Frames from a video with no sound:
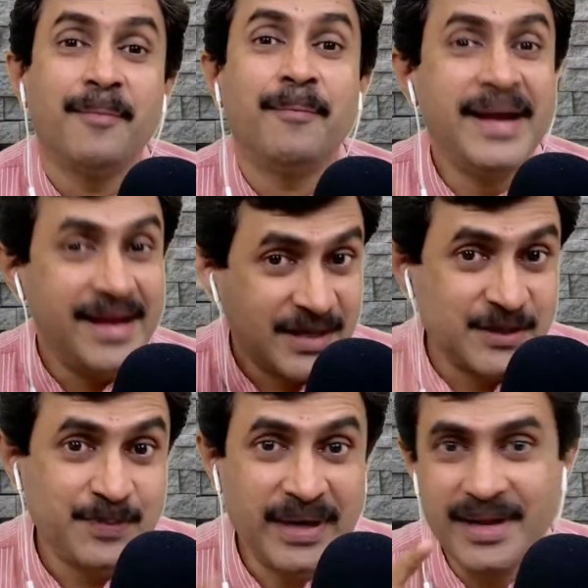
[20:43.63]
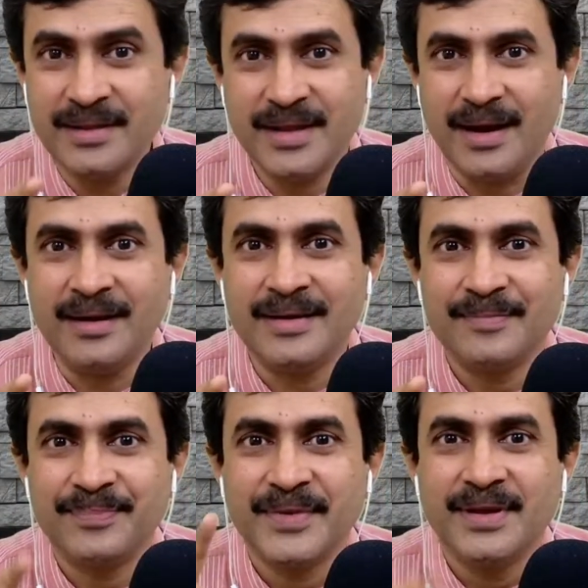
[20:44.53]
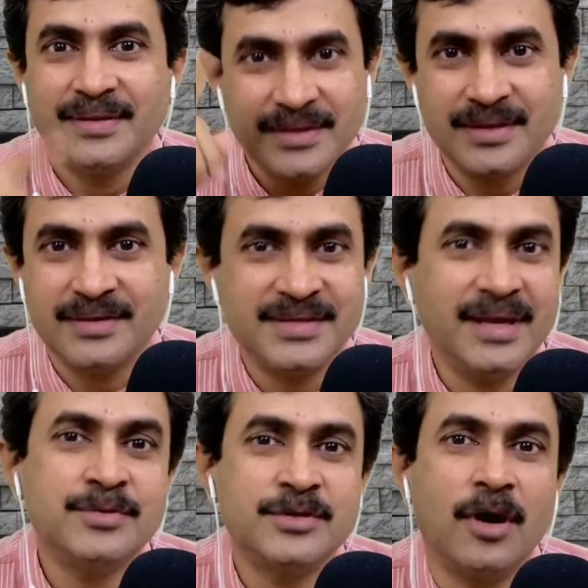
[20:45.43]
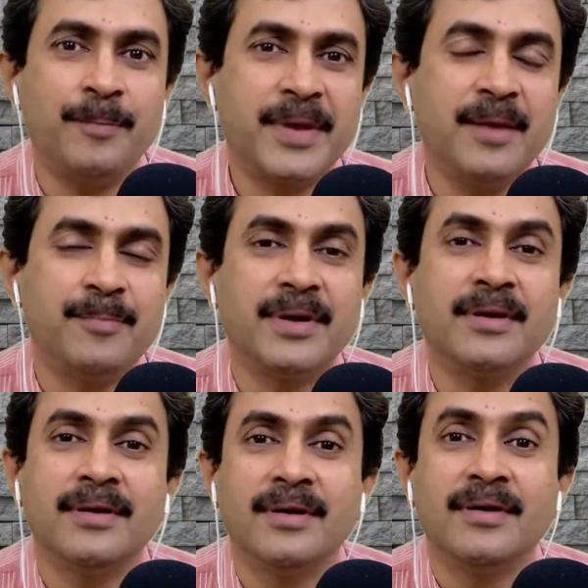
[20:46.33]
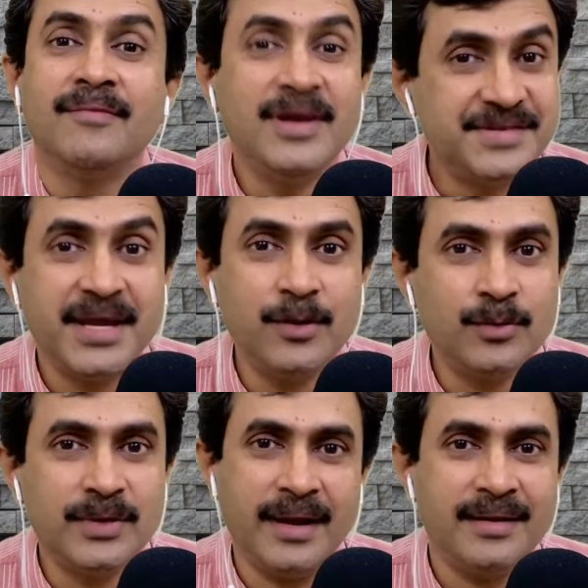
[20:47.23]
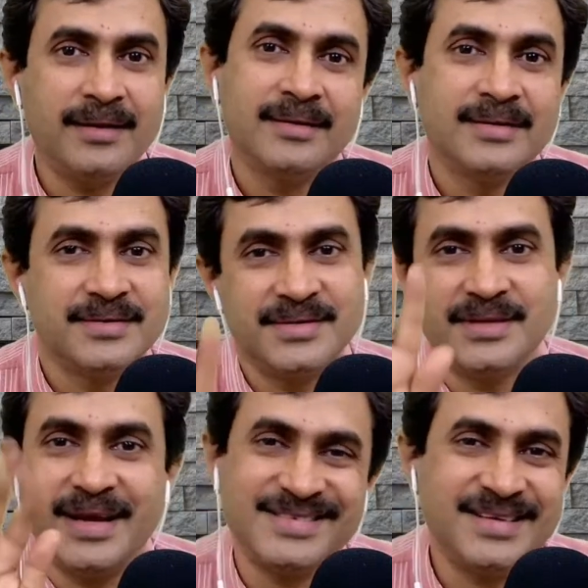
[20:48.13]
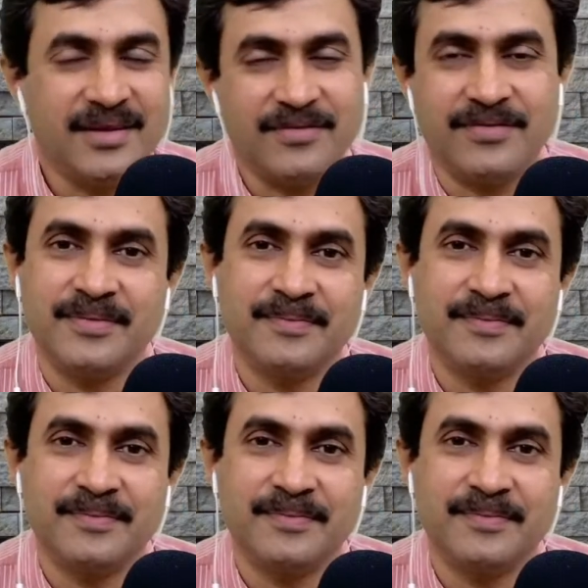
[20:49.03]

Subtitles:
by expecting that the same shopkeeper will say you that, see, that's enough,